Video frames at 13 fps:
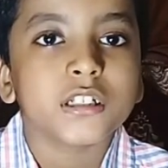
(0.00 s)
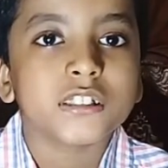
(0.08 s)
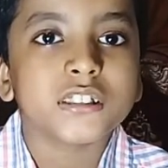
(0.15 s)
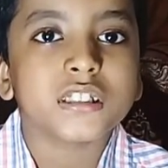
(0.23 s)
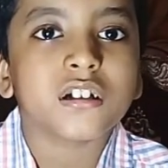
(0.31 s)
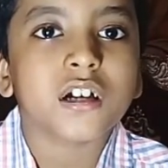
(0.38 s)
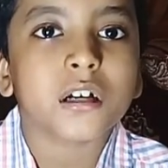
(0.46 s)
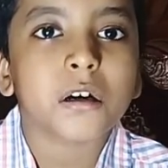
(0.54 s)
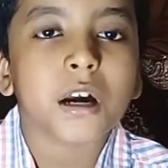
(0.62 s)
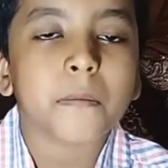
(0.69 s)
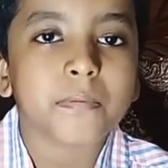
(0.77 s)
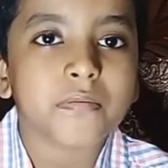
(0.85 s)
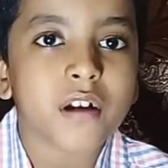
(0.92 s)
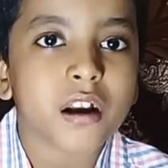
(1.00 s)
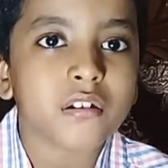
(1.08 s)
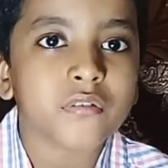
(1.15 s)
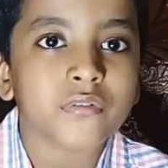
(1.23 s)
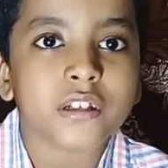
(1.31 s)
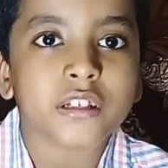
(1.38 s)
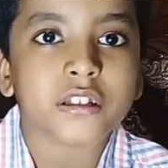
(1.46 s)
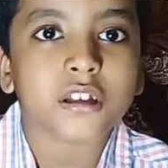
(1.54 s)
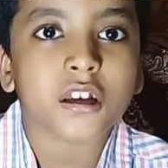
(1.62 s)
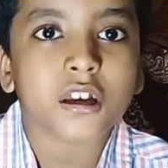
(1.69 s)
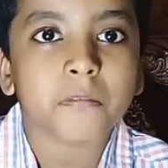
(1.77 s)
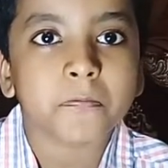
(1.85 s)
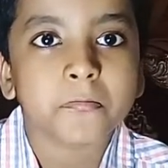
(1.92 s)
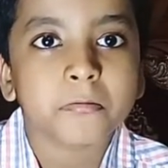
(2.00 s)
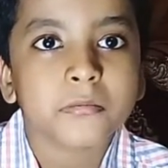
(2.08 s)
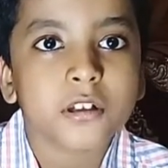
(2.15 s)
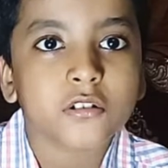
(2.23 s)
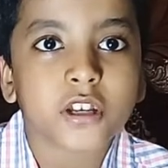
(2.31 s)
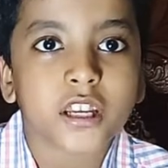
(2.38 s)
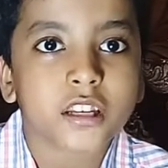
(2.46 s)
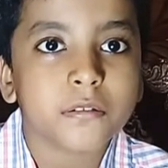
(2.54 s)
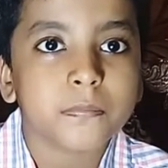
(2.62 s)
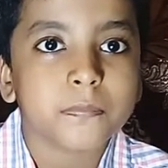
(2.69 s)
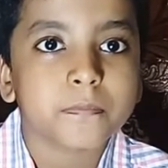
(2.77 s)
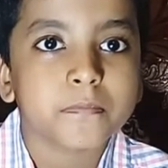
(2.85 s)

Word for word: so I'm proud of India, okay?